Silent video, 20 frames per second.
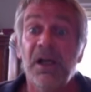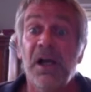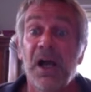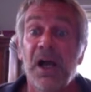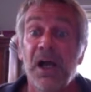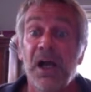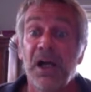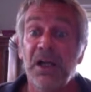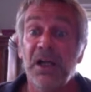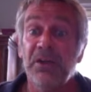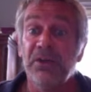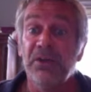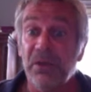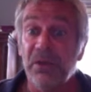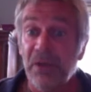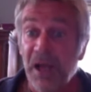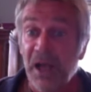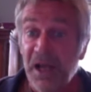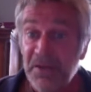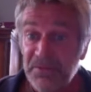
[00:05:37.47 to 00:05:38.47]
And
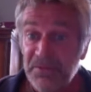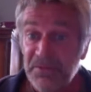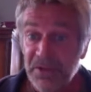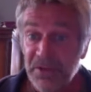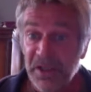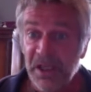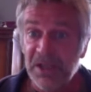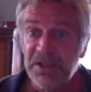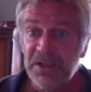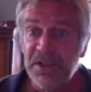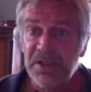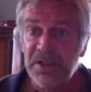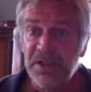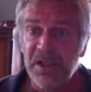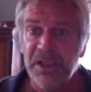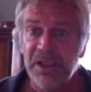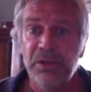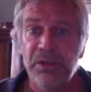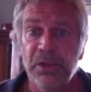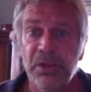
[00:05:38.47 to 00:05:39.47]
after that, then
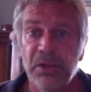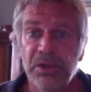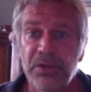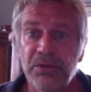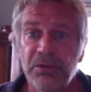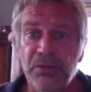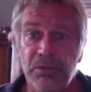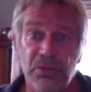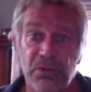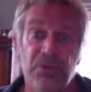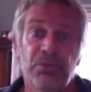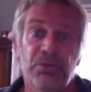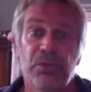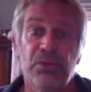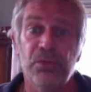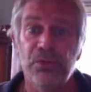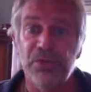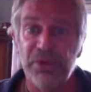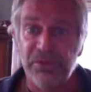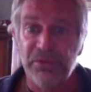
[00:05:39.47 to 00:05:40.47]
you learn the
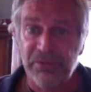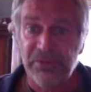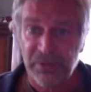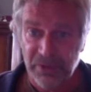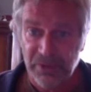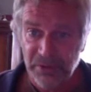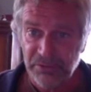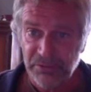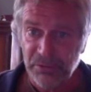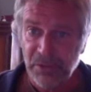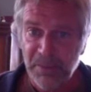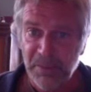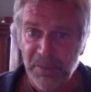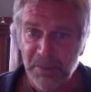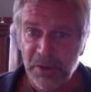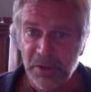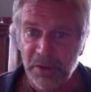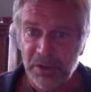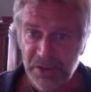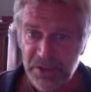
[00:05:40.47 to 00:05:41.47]
rules of
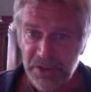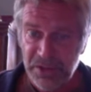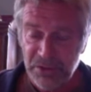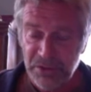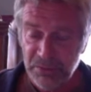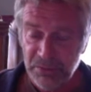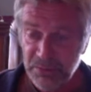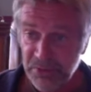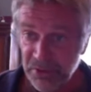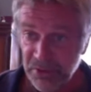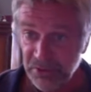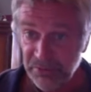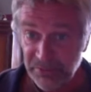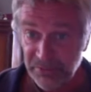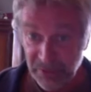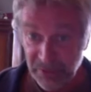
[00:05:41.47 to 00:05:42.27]
grammar in terms of